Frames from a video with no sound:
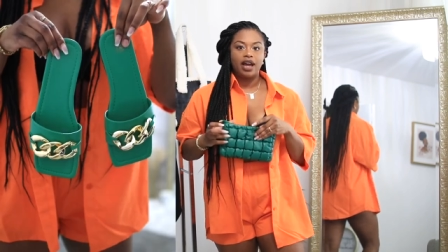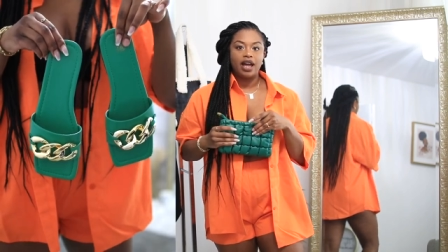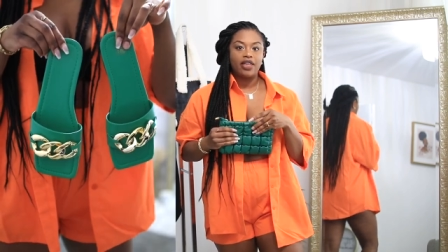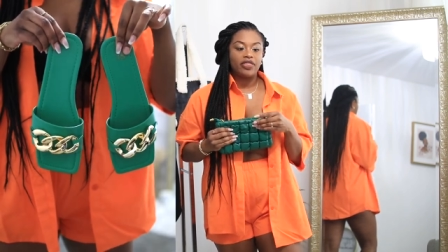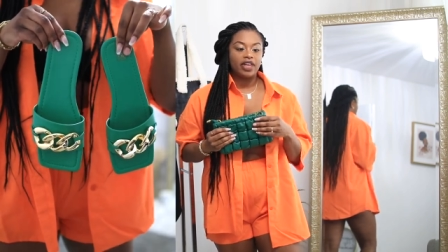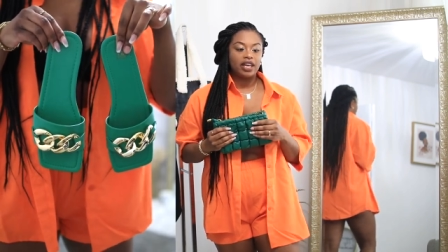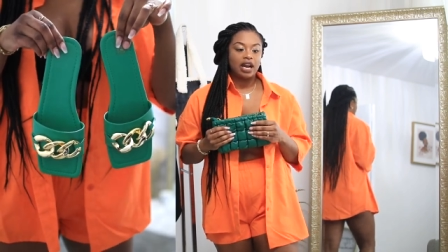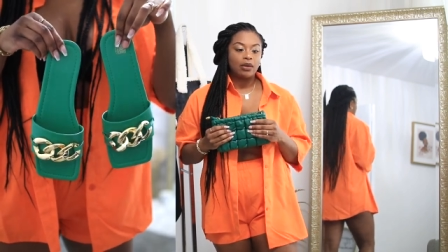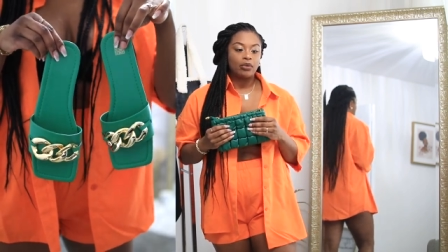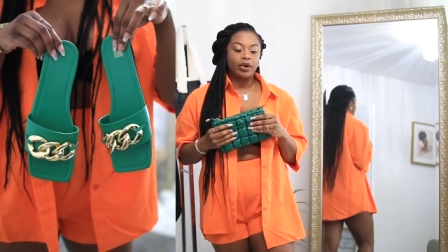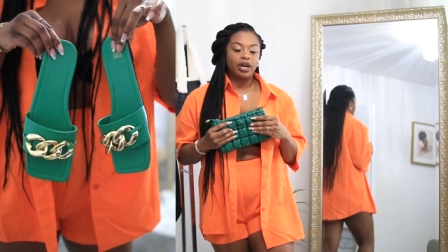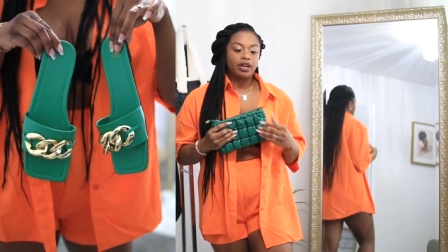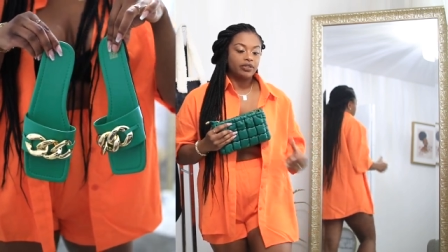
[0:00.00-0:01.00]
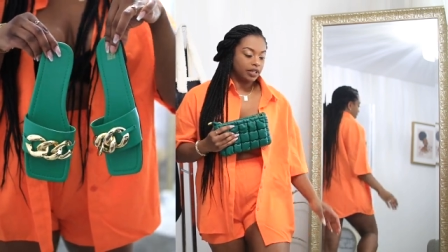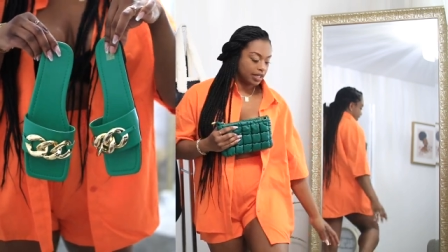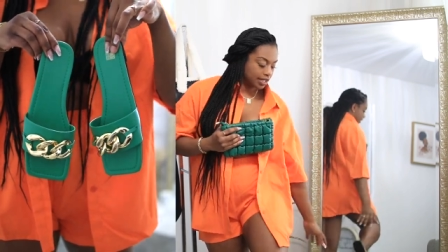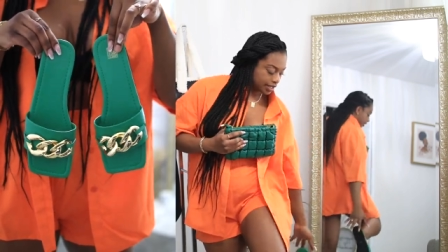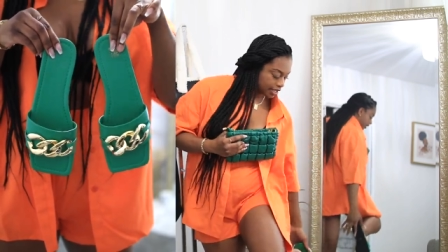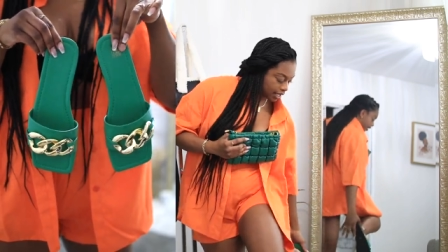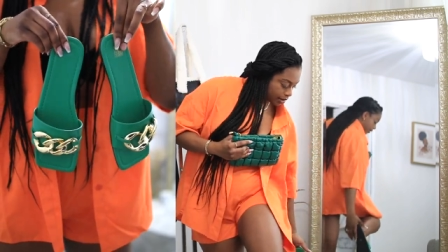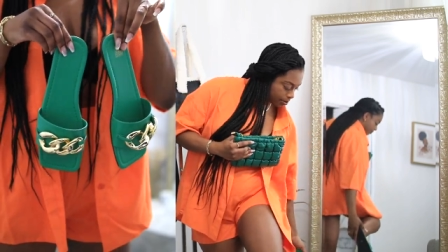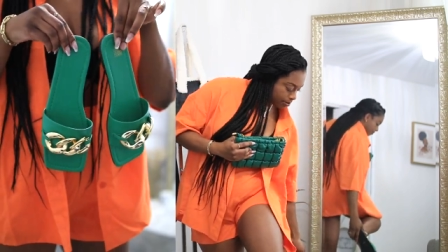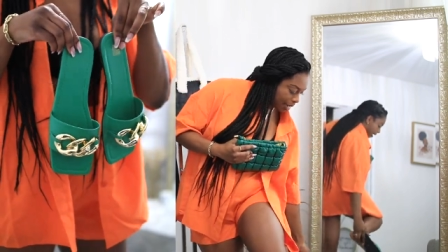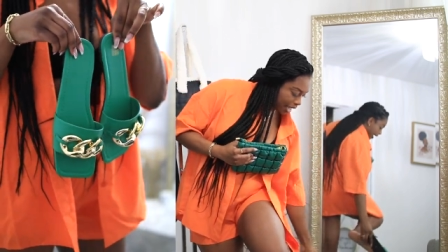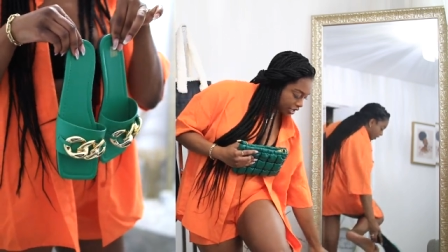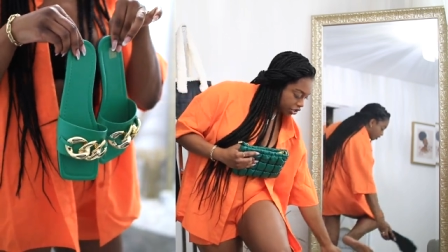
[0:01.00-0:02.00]
And then I'm wearing these
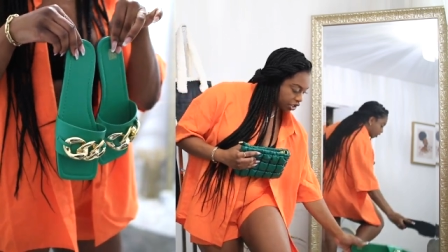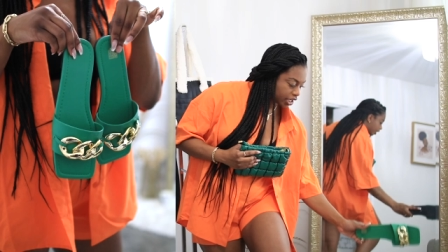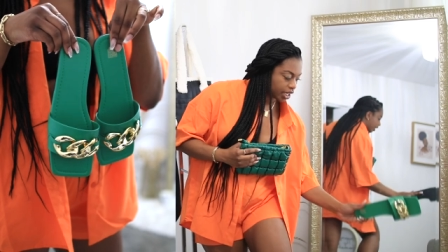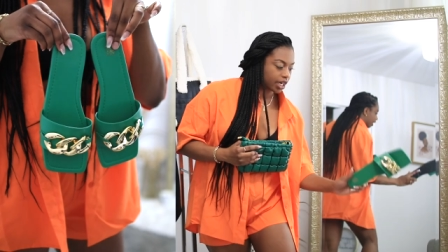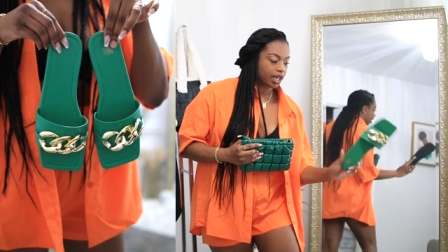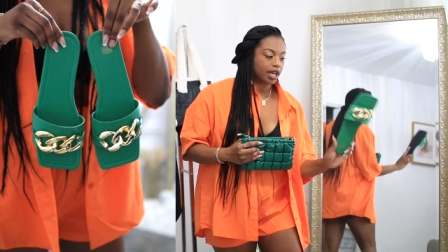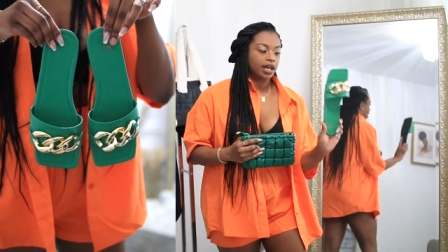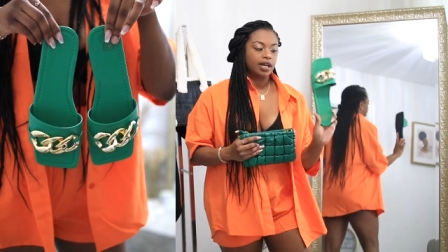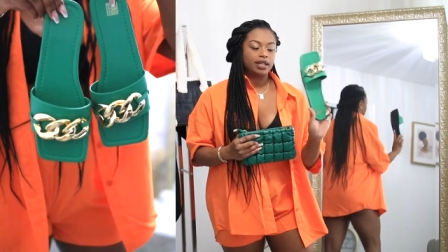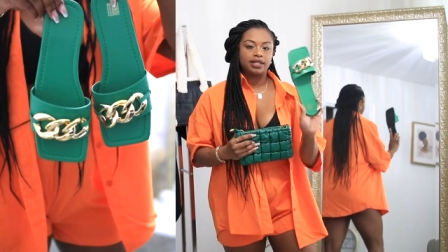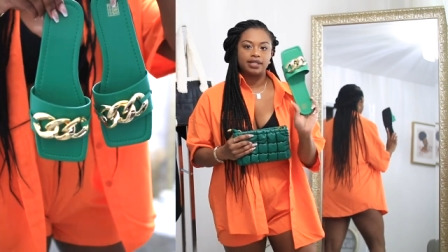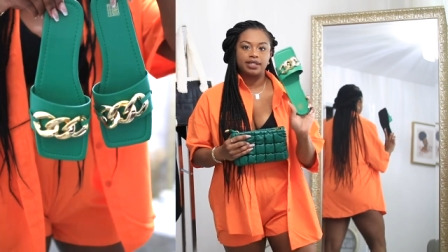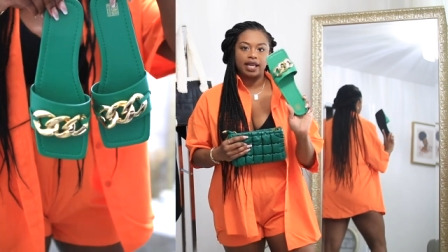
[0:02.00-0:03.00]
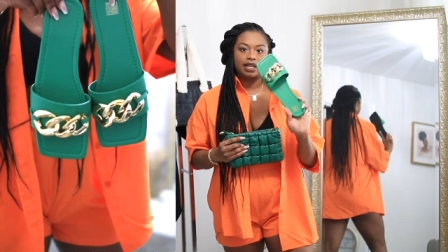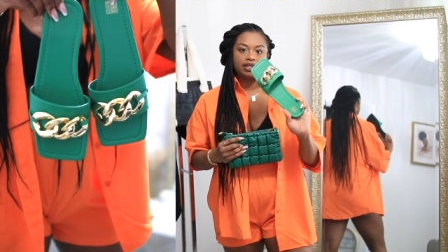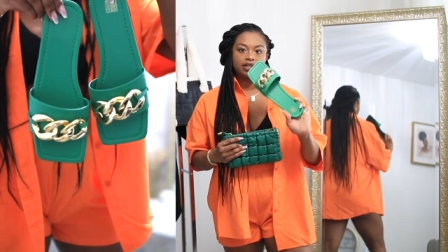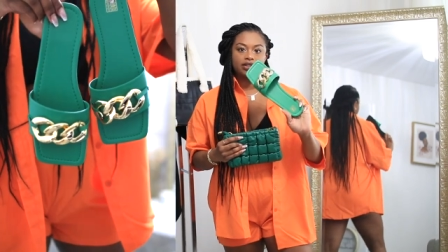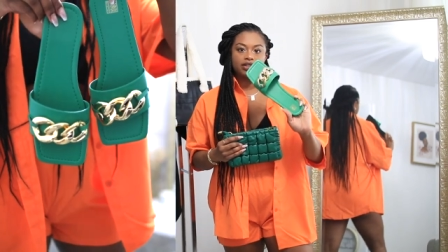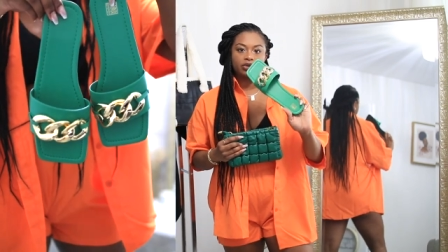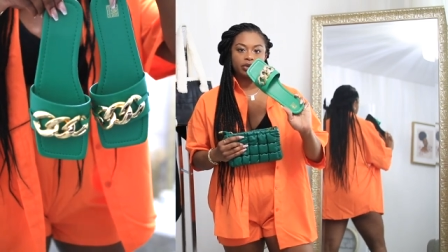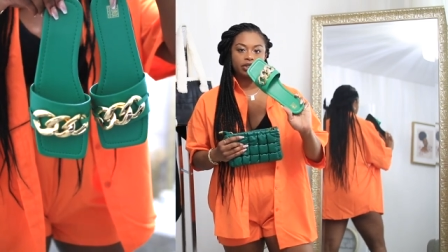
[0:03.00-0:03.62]
matching sandals